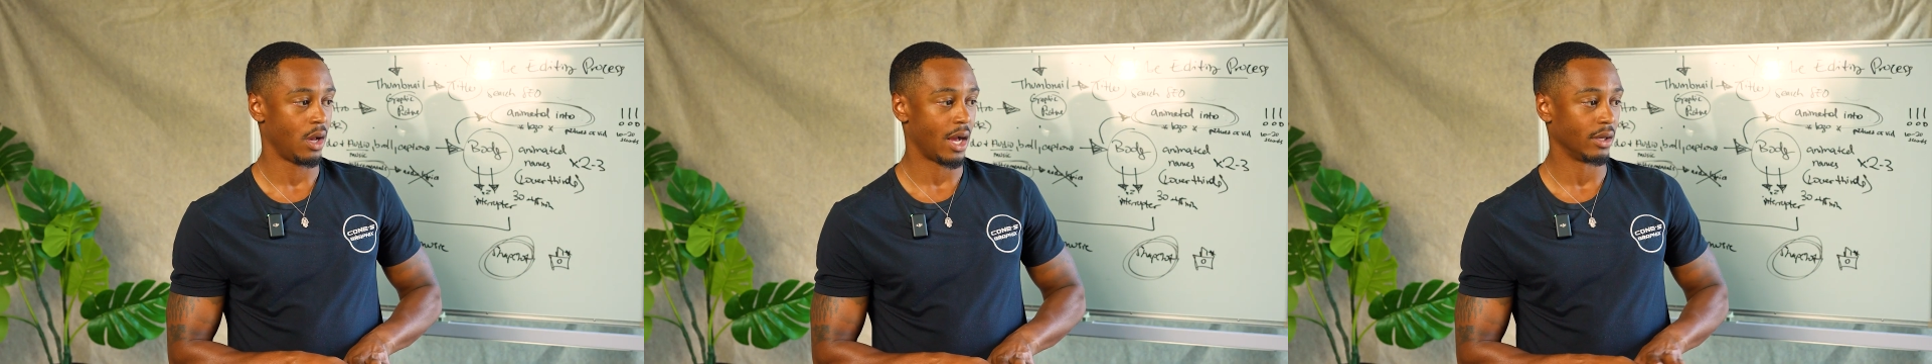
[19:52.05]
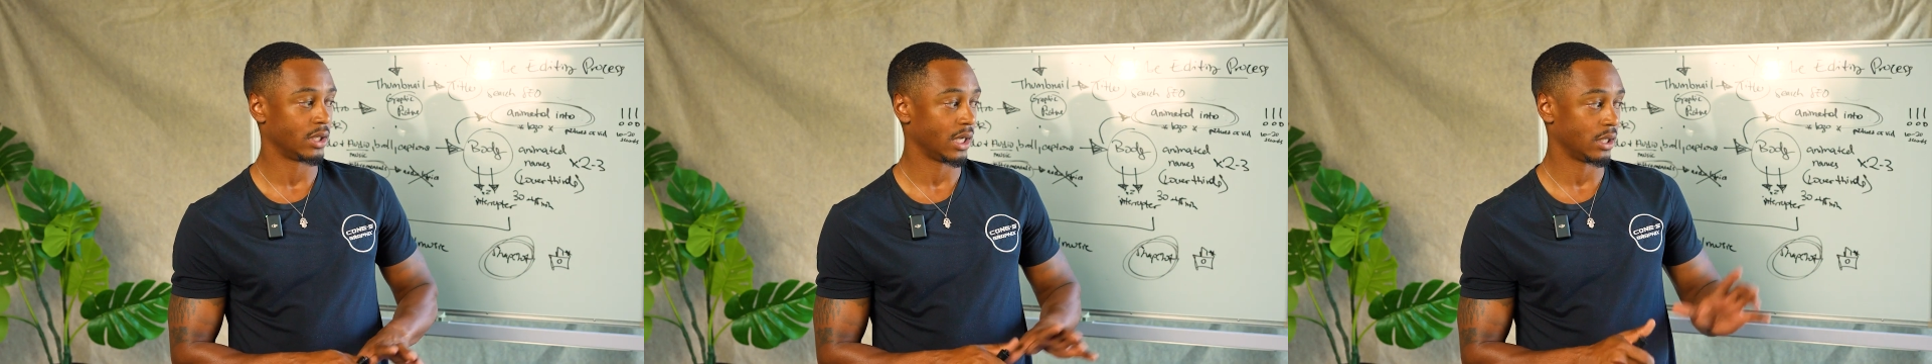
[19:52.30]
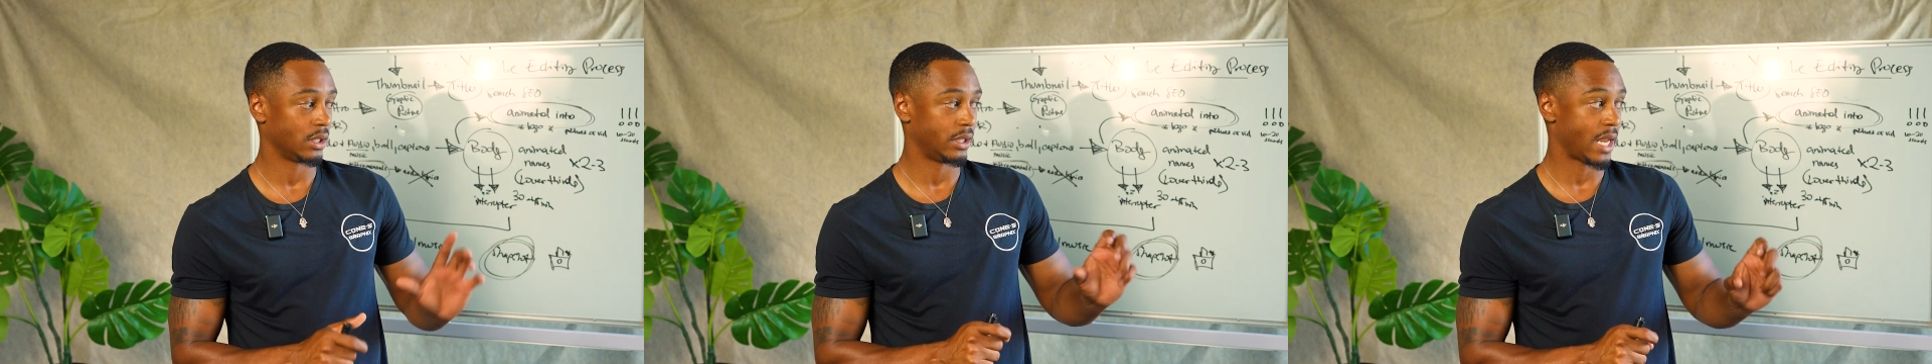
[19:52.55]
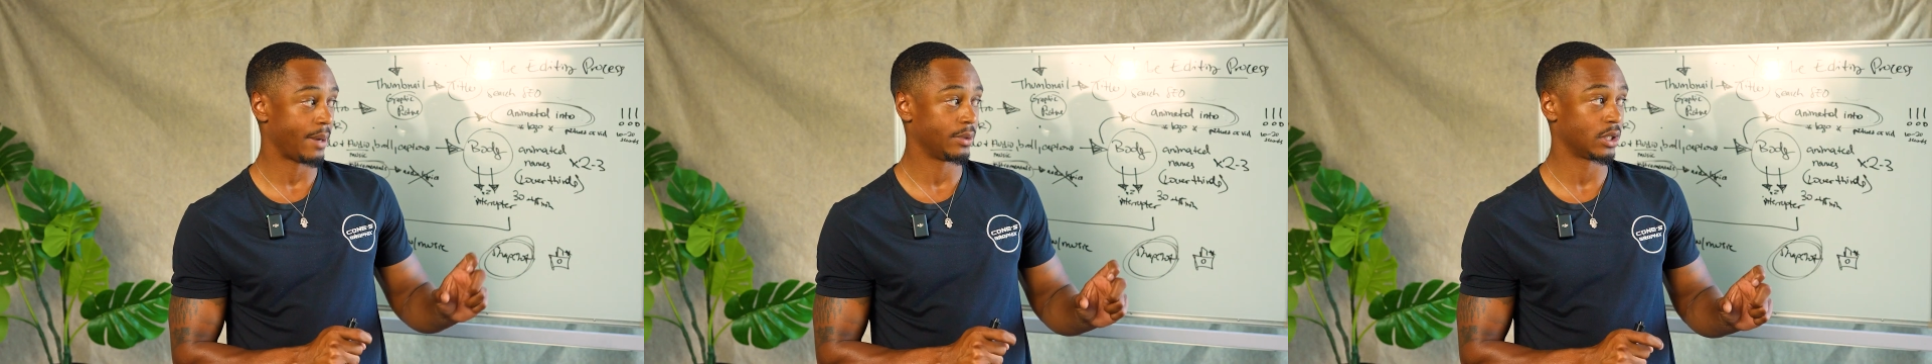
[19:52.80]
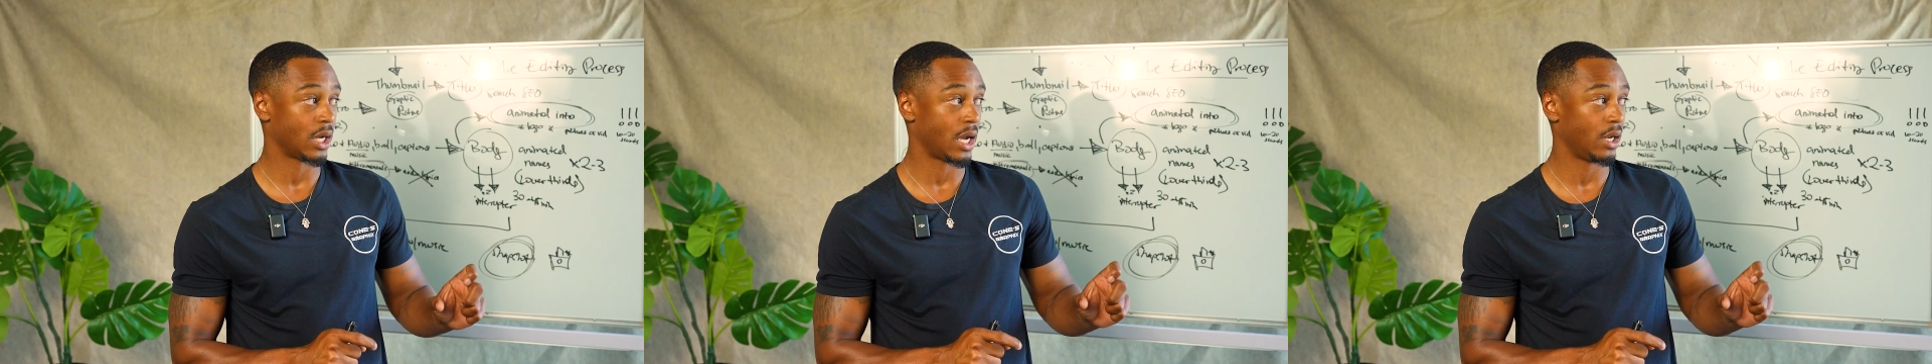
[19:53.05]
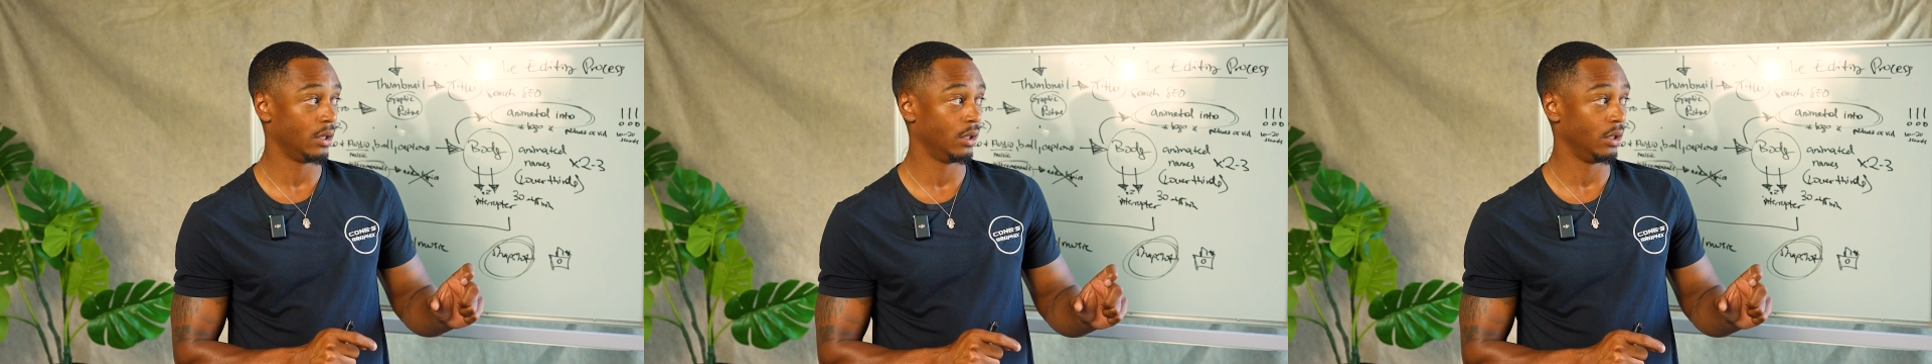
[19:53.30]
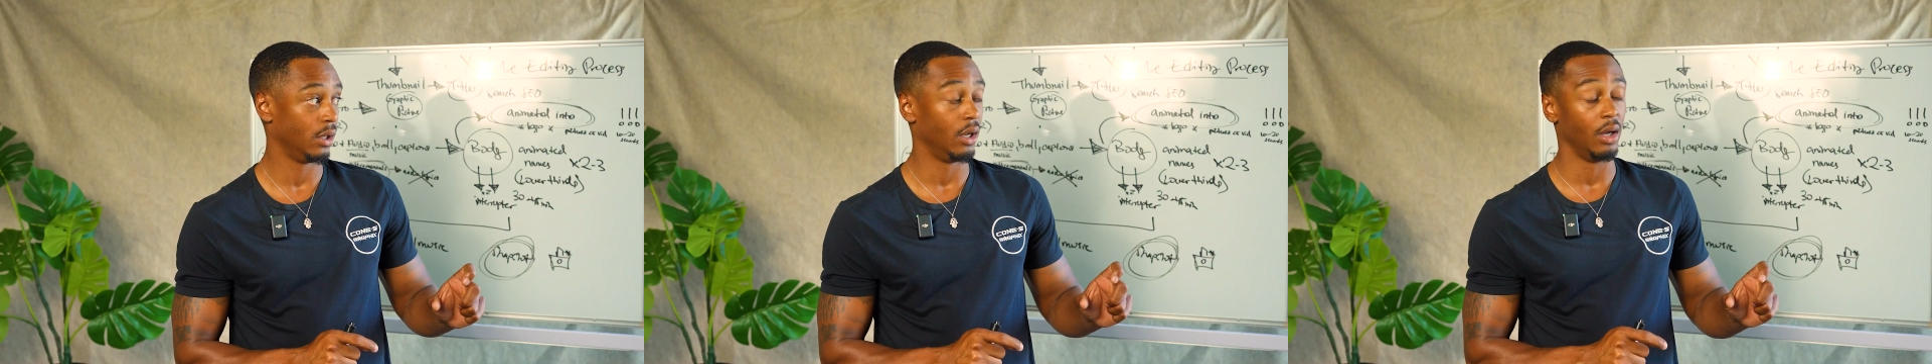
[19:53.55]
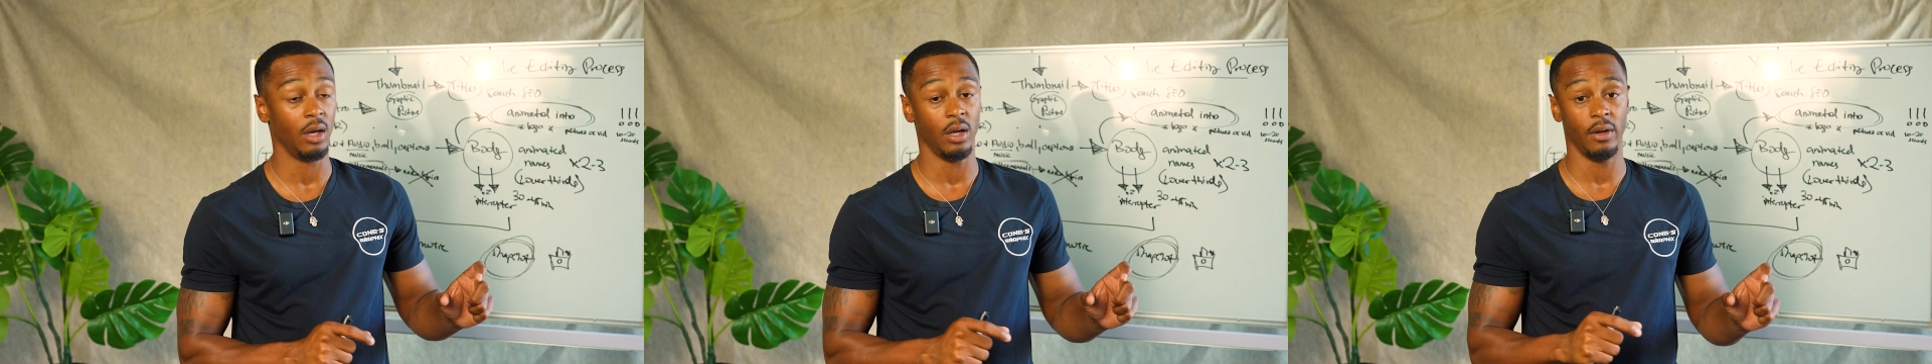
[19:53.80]
I'll take a snapshot
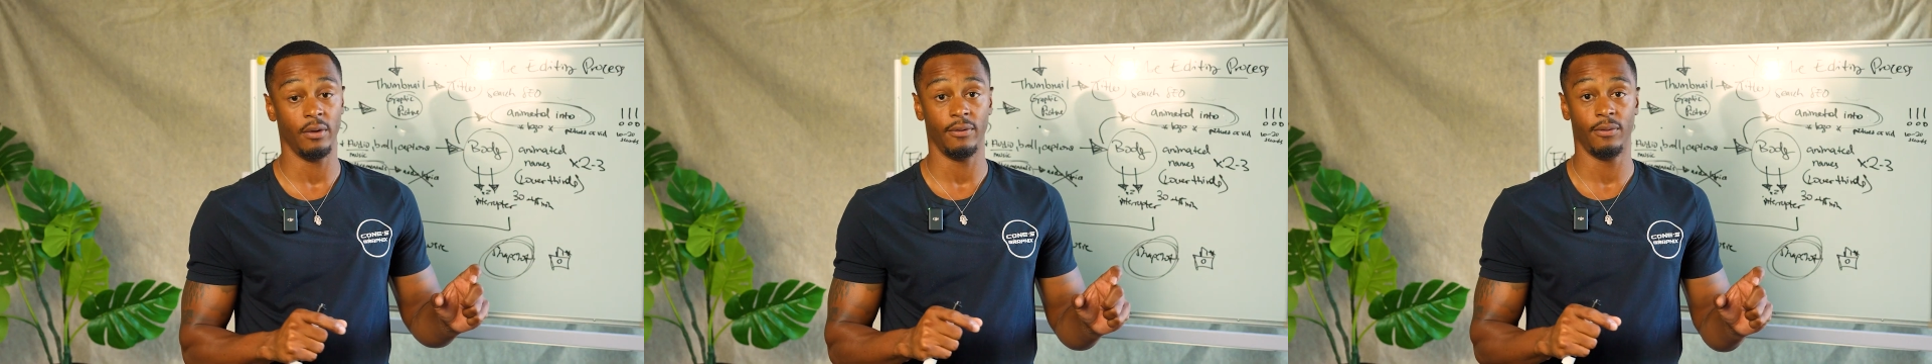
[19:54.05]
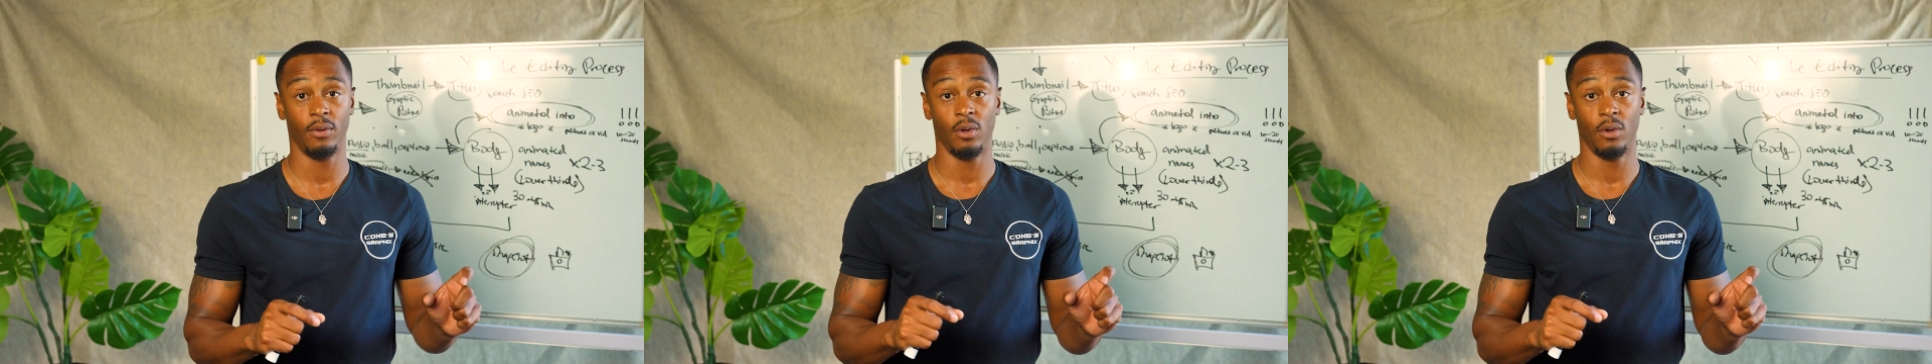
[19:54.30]
of